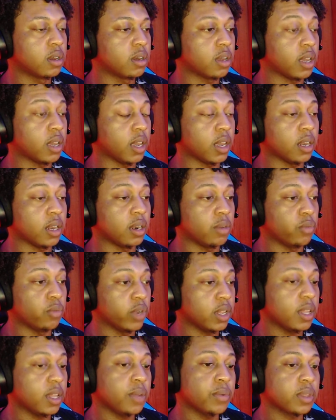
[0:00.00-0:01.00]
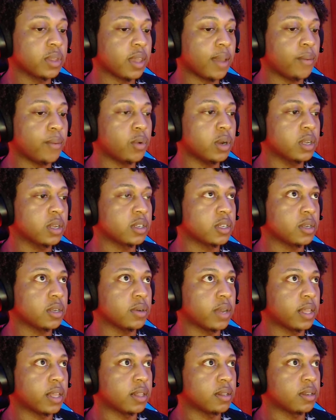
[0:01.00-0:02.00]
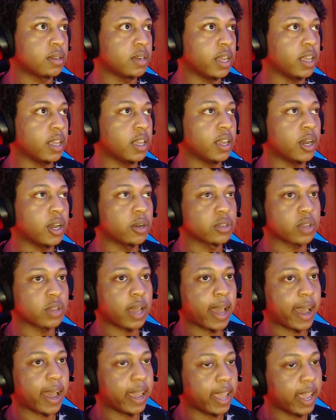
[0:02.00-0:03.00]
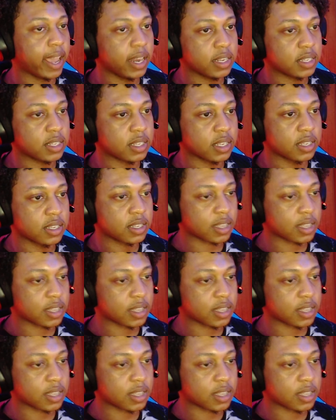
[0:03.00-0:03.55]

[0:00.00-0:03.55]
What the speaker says: it really when they want to, and Nicki goes on hiatuses